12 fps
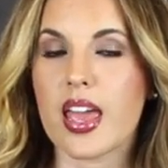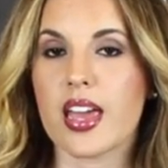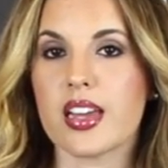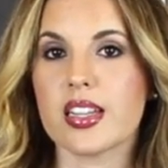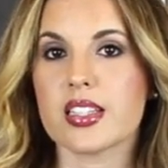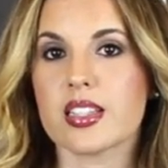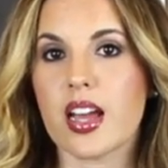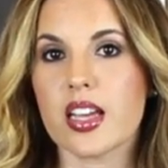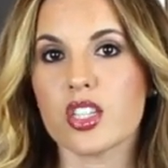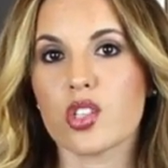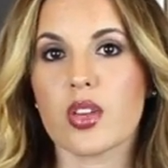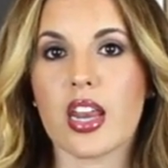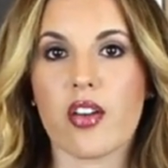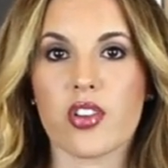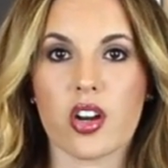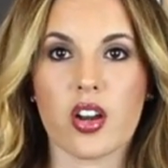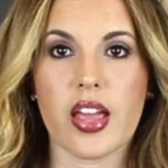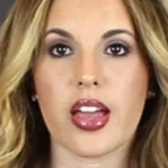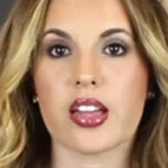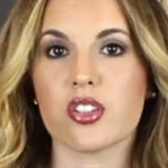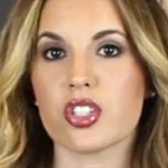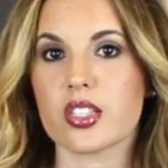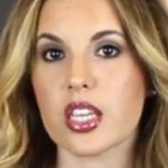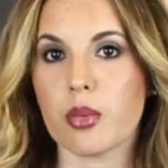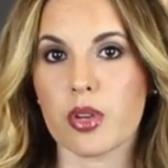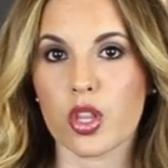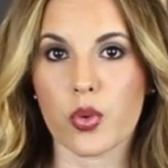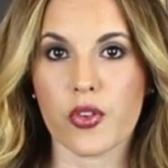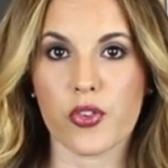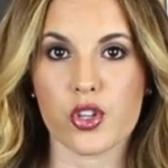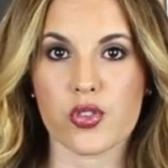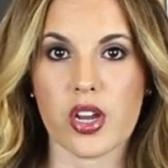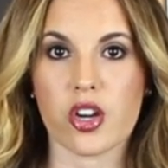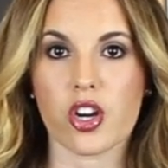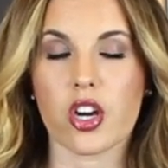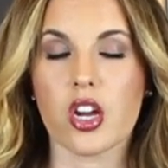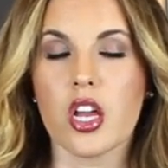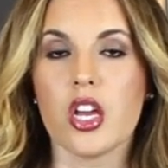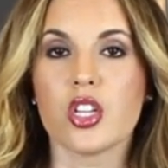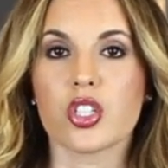And it's nice, you can have it on hand, just keep it in the refrigerator.